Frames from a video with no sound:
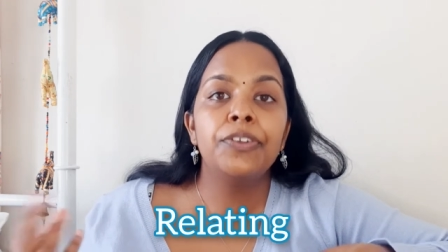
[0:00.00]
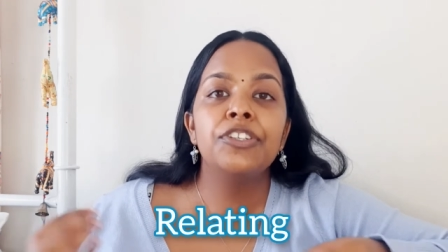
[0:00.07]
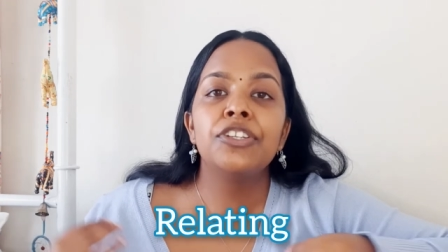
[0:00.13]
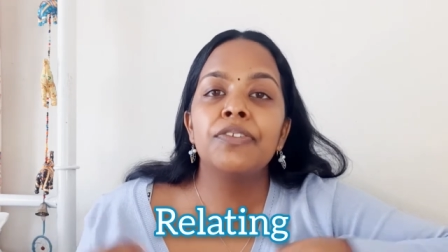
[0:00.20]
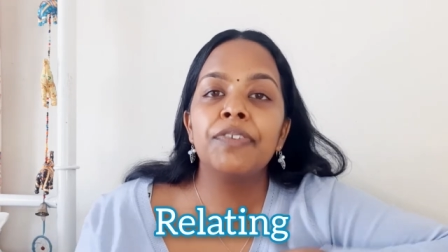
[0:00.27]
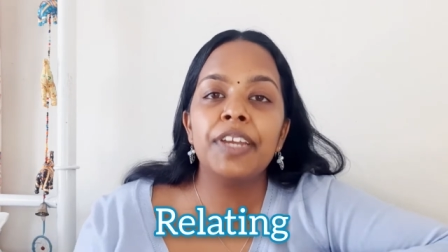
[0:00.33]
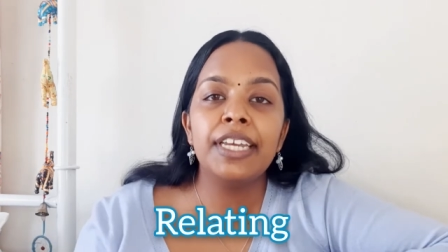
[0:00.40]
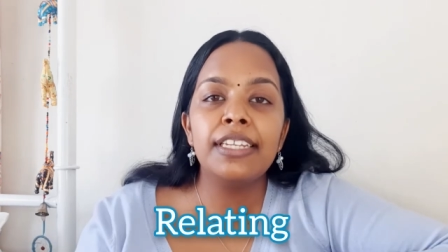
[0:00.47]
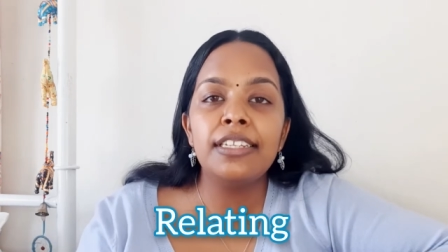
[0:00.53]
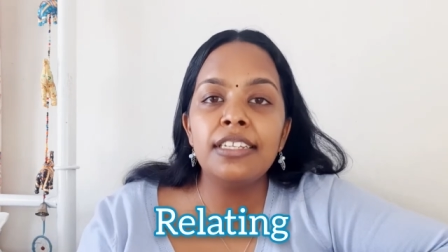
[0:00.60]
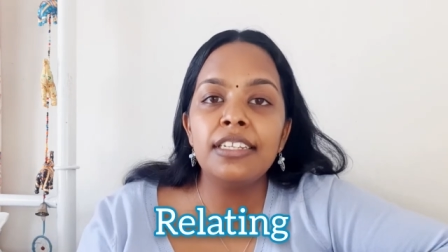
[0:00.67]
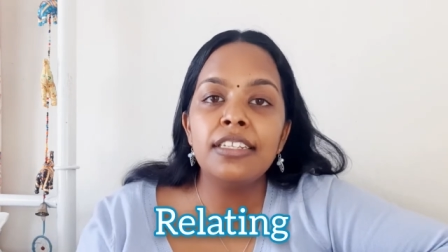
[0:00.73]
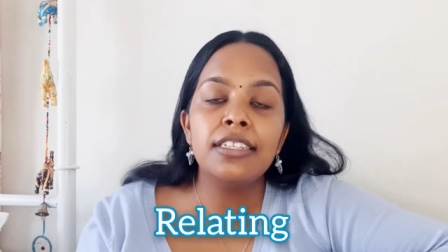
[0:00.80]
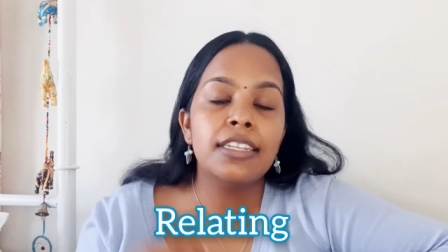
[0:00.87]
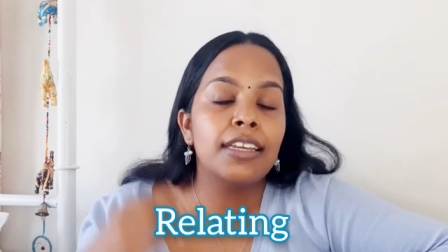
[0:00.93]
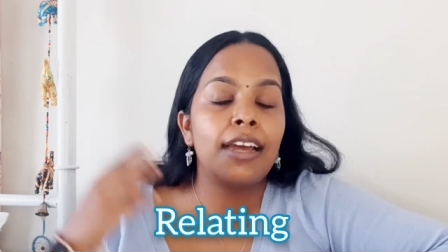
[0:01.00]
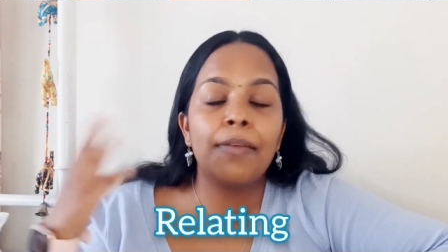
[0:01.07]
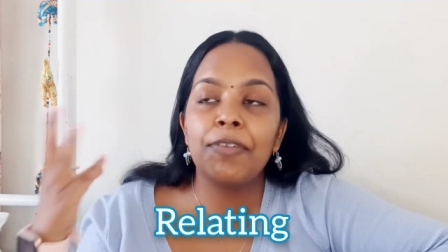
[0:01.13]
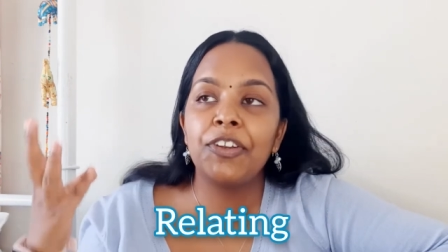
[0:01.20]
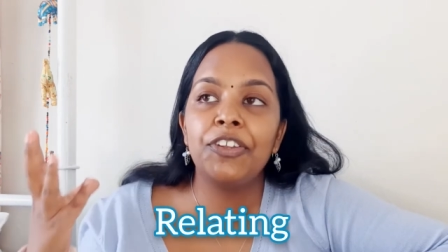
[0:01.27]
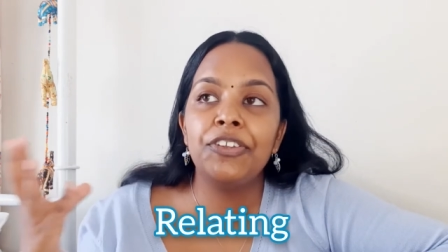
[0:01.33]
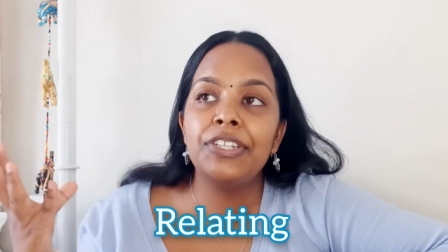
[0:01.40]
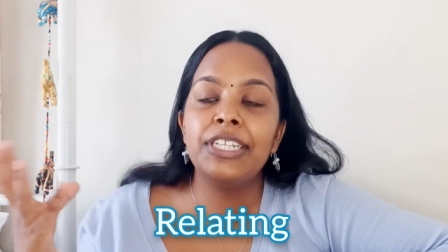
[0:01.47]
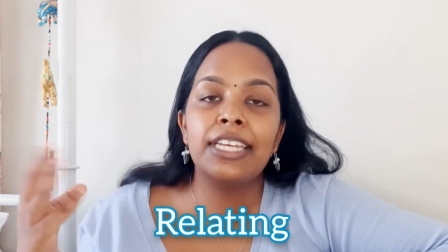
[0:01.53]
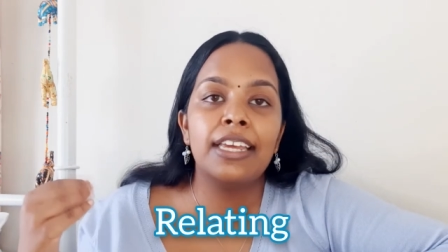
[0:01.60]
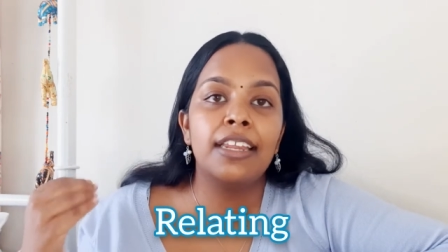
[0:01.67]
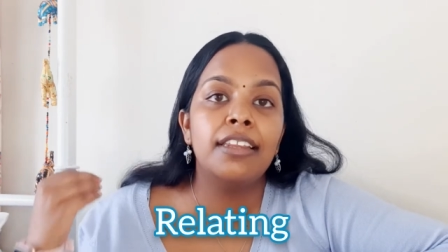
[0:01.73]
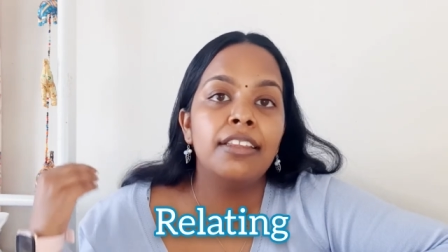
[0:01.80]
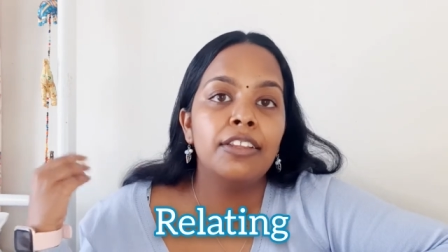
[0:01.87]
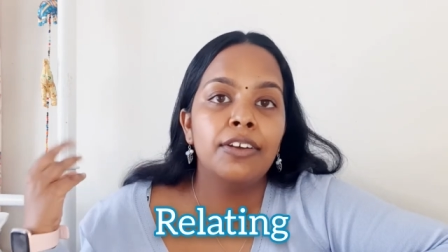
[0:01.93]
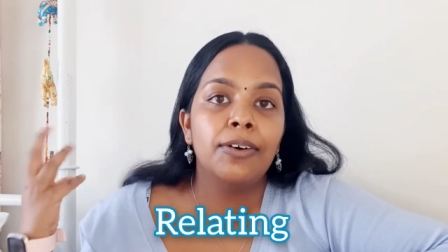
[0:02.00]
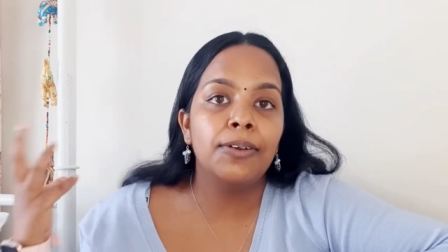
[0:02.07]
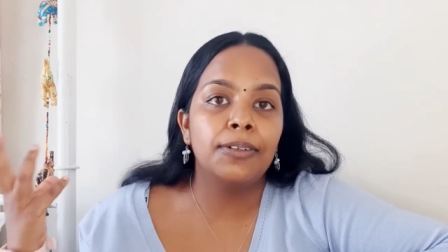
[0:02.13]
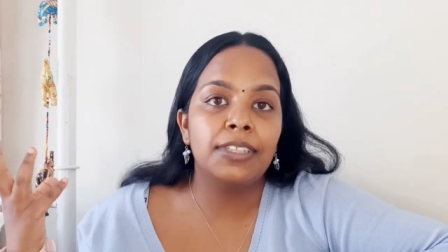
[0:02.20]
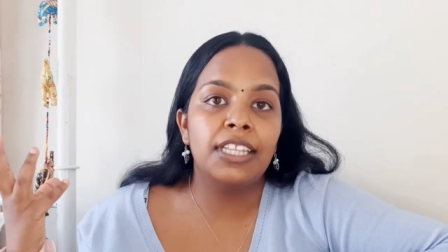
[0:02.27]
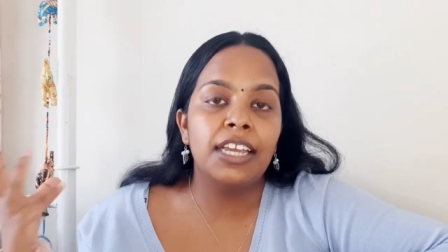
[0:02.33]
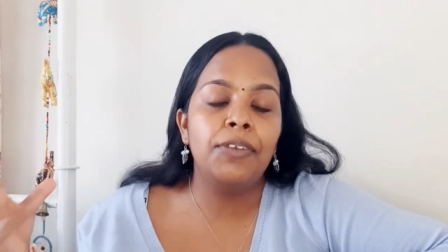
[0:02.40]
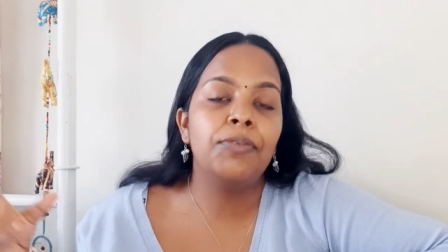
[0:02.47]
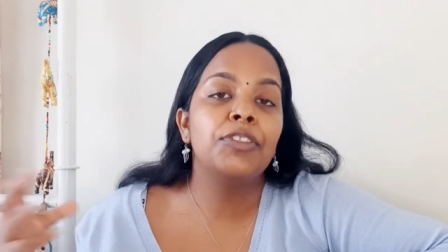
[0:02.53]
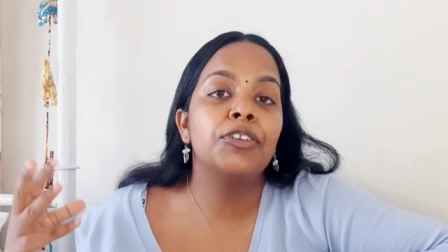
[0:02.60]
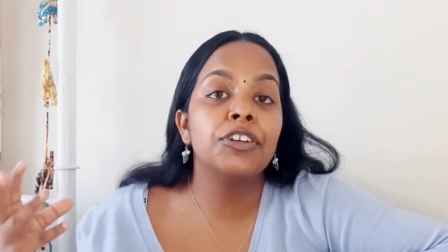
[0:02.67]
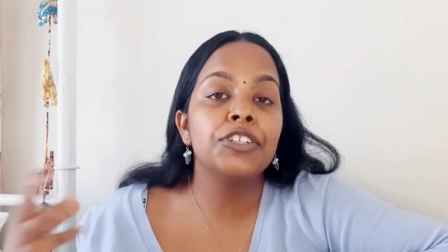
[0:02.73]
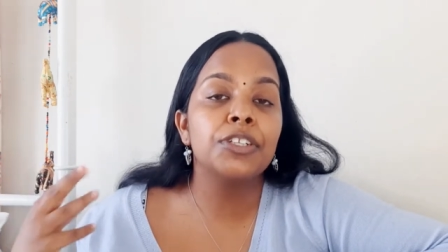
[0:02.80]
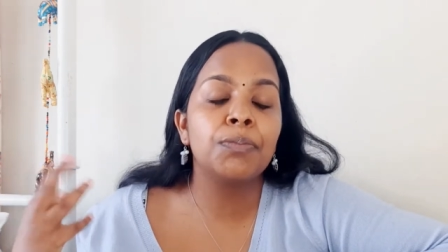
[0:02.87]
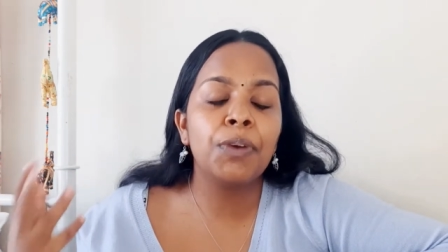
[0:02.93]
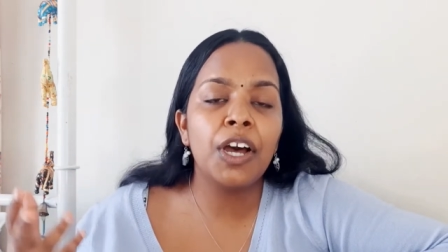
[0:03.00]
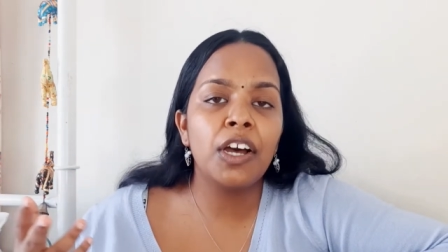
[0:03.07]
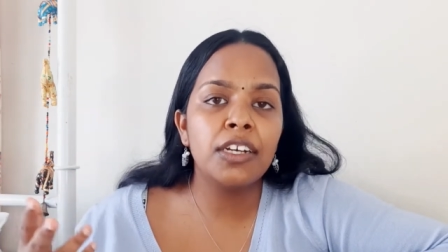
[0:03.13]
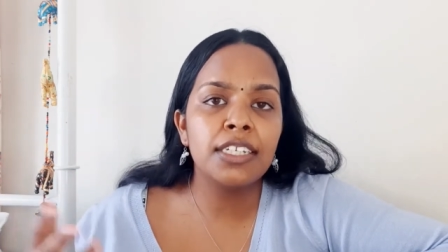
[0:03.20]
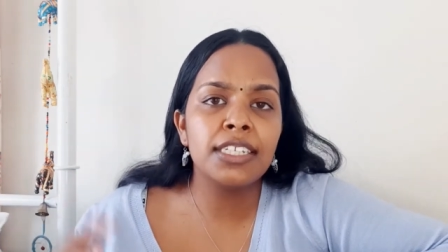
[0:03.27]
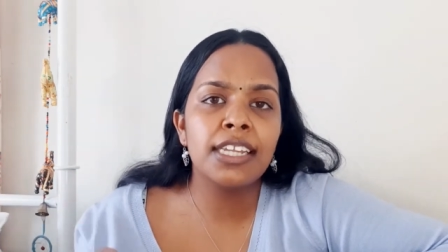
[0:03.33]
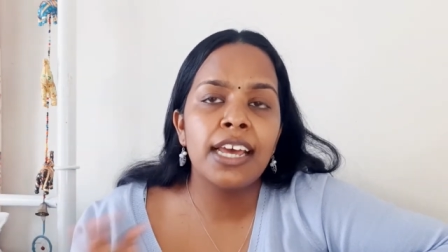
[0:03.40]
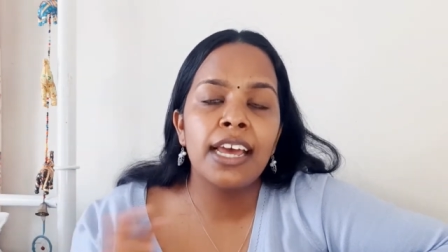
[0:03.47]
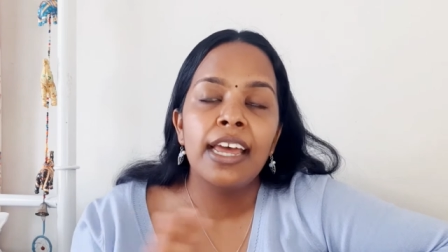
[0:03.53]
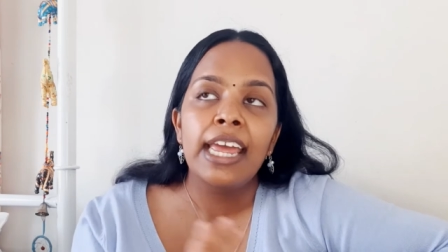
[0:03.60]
So for instance, I'm going to use again the whole thing with Rosa Parks.